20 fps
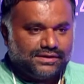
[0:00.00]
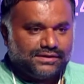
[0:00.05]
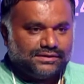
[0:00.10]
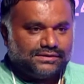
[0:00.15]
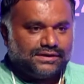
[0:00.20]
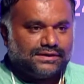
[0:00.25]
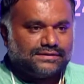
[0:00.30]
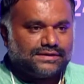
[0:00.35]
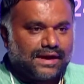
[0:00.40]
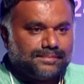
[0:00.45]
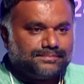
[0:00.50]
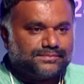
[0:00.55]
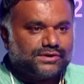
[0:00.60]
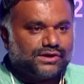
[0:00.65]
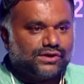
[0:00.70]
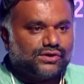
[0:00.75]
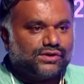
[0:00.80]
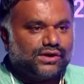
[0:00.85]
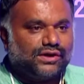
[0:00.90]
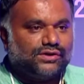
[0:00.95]
There is
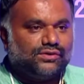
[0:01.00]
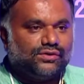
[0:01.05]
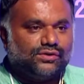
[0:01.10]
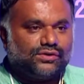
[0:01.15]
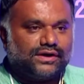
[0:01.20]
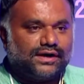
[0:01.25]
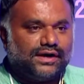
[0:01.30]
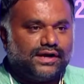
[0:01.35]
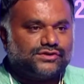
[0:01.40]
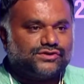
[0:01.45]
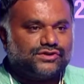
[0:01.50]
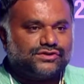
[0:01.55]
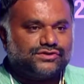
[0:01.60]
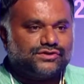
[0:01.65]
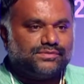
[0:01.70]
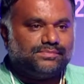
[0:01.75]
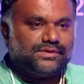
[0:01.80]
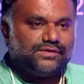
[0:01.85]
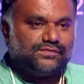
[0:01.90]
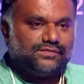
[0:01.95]
absolutely no
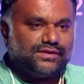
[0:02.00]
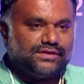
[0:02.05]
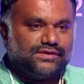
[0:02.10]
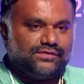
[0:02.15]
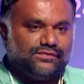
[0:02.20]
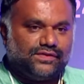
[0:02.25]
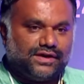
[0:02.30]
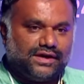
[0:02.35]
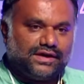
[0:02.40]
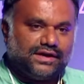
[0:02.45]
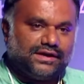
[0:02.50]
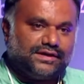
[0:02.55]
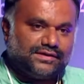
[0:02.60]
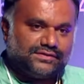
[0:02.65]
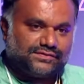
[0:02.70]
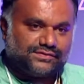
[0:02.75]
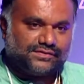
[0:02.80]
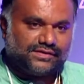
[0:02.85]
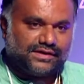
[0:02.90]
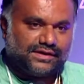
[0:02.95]
relationship between the way
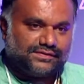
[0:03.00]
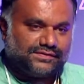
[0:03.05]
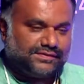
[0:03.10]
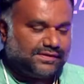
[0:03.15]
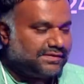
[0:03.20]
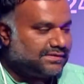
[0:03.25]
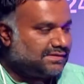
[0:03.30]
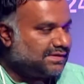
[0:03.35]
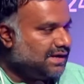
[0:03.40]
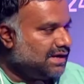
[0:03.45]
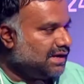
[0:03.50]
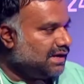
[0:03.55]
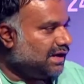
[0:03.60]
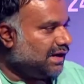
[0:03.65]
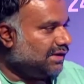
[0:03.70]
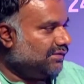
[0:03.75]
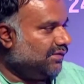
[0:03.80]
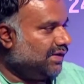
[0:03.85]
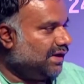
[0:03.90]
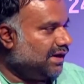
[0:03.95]
industry exists
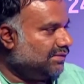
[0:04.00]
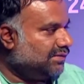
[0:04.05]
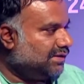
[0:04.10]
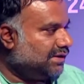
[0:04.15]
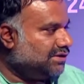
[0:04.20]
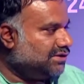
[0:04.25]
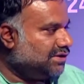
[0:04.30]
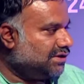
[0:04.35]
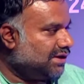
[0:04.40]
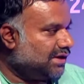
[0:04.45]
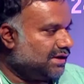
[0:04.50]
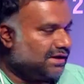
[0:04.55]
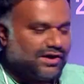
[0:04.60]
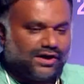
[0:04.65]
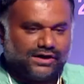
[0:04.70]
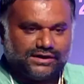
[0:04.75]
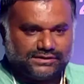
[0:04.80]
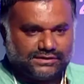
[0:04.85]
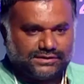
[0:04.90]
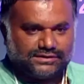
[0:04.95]
and way our engineering
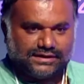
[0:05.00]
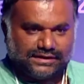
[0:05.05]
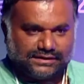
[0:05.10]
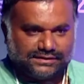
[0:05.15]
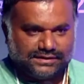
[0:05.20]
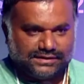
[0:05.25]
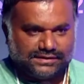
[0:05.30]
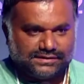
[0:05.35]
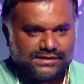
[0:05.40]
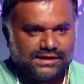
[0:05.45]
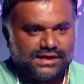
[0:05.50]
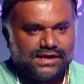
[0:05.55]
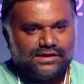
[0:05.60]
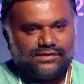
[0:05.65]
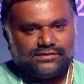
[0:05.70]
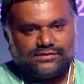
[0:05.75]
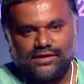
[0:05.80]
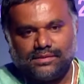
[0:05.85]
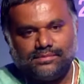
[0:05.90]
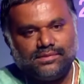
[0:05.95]
colleges exist.
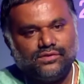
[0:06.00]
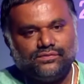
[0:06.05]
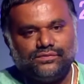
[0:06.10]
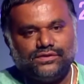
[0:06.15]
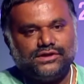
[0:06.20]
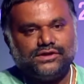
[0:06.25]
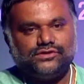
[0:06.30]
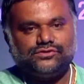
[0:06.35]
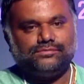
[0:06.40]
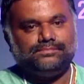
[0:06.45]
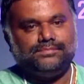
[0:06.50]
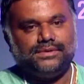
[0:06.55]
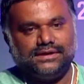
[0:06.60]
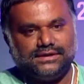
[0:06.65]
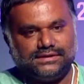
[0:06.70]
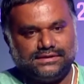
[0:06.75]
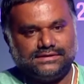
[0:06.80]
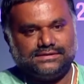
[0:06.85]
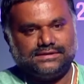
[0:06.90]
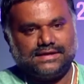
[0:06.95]
Somehow we need to
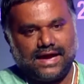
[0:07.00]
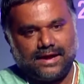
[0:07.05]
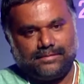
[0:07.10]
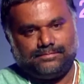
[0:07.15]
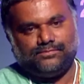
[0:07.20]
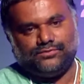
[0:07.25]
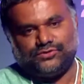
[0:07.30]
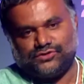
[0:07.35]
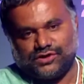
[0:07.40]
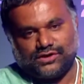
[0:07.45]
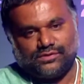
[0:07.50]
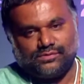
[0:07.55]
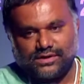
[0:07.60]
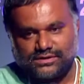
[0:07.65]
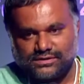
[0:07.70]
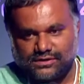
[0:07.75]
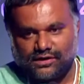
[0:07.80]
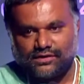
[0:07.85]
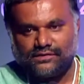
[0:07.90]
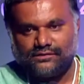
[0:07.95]
build this gap, which
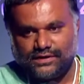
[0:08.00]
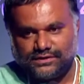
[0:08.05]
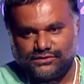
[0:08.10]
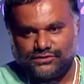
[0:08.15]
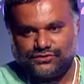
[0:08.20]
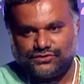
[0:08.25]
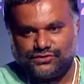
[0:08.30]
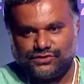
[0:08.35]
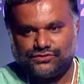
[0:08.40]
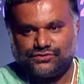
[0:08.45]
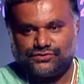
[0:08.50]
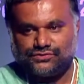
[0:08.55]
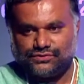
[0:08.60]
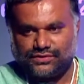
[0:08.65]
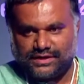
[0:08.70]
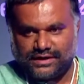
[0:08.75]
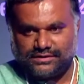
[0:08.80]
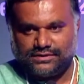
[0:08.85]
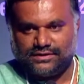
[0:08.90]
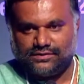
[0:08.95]
requires a lot of agencies to
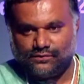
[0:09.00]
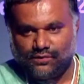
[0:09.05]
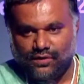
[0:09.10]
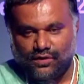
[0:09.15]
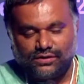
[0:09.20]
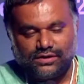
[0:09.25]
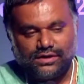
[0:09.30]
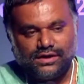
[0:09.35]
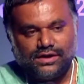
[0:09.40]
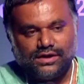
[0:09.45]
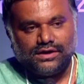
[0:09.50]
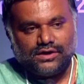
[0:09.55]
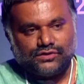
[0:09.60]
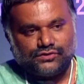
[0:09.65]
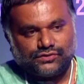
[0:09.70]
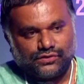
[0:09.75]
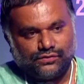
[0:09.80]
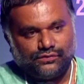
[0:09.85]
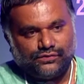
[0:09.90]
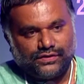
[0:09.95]
get involved.
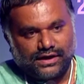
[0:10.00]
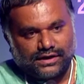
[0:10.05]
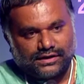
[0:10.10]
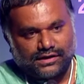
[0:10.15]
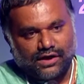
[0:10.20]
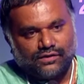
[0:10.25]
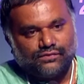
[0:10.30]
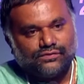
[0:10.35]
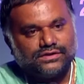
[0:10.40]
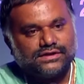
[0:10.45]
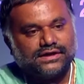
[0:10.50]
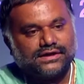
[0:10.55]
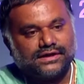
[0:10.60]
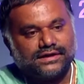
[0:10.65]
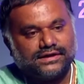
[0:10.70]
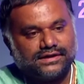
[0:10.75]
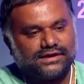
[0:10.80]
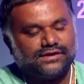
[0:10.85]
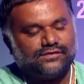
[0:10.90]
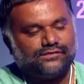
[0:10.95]
So we are now in a
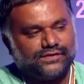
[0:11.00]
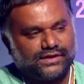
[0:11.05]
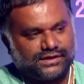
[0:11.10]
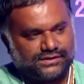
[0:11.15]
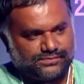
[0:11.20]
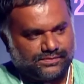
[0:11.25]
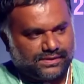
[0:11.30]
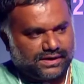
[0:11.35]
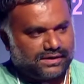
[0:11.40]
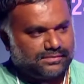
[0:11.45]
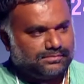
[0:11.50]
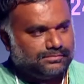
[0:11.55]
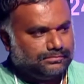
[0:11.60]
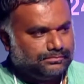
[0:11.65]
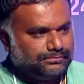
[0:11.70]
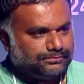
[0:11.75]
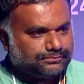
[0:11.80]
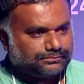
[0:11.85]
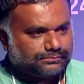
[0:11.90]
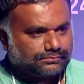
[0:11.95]
critical phase where
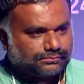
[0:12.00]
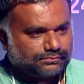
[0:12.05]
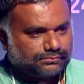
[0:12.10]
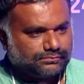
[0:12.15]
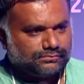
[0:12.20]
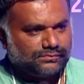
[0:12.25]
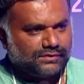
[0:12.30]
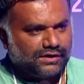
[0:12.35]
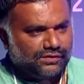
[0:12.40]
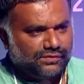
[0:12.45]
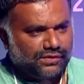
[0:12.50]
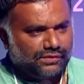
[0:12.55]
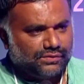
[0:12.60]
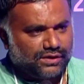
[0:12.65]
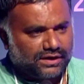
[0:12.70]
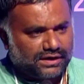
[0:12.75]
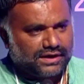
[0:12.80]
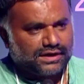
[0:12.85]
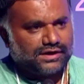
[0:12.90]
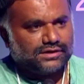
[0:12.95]
we are
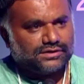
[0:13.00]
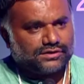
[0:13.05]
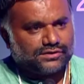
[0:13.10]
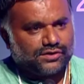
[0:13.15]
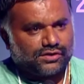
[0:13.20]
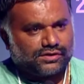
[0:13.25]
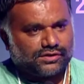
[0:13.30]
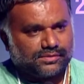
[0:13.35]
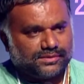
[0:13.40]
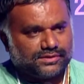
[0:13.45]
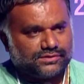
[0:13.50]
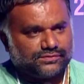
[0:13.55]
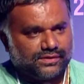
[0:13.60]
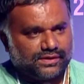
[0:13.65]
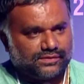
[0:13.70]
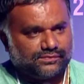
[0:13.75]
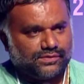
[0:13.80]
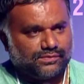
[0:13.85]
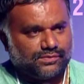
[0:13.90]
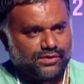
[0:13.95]
working on the documents
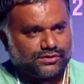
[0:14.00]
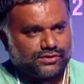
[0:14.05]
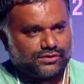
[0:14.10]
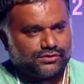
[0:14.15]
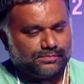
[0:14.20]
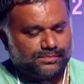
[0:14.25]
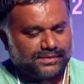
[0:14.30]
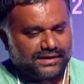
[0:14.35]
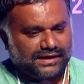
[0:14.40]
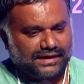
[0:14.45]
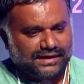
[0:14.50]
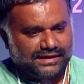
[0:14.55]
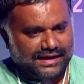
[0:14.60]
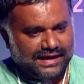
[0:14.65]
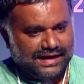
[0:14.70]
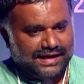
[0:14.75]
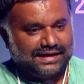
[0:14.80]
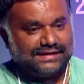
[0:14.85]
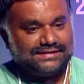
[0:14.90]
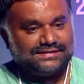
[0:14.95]
where we wanted to bring in
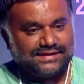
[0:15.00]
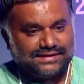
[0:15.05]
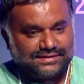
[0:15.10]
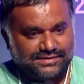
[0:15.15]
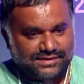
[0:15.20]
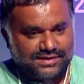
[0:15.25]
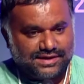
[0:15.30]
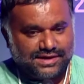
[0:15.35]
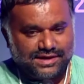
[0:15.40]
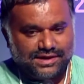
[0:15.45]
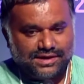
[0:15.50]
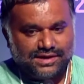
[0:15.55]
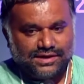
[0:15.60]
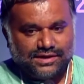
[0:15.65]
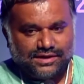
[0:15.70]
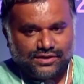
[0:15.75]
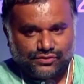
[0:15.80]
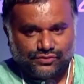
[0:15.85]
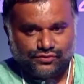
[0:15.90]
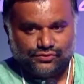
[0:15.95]
AICTE,
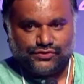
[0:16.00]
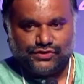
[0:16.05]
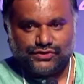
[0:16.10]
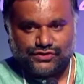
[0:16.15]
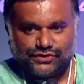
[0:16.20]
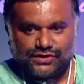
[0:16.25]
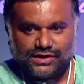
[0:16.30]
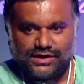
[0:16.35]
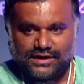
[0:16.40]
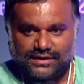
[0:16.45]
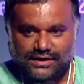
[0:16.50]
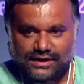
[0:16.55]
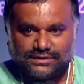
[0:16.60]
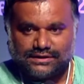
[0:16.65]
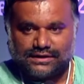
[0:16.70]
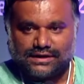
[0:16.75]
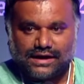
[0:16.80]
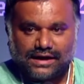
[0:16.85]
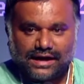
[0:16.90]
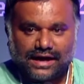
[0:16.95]
UGC and
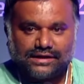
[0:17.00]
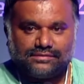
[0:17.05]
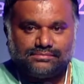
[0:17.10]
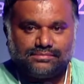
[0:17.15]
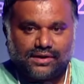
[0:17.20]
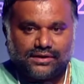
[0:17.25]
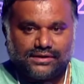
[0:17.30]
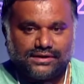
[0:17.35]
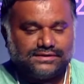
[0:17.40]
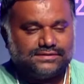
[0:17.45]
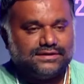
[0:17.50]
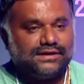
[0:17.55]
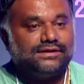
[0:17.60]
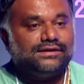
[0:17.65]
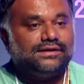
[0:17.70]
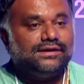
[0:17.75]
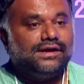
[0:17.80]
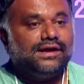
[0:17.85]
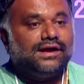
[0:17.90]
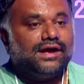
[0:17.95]
other allied bodies
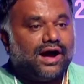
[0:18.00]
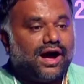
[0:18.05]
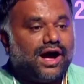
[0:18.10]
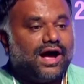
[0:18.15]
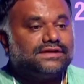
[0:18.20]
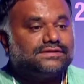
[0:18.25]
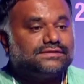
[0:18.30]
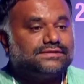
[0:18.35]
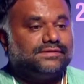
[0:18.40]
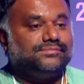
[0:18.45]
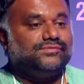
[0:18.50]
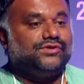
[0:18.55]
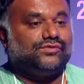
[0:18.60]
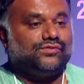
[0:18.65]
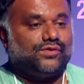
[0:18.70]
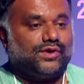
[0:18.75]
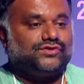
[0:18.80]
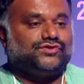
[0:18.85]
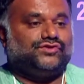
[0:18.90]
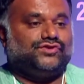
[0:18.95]
and ask them the
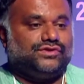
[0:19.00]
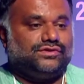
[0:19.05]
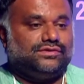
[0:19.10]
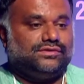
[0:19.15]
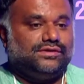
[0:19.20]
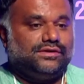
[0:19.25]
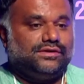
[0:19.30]
question.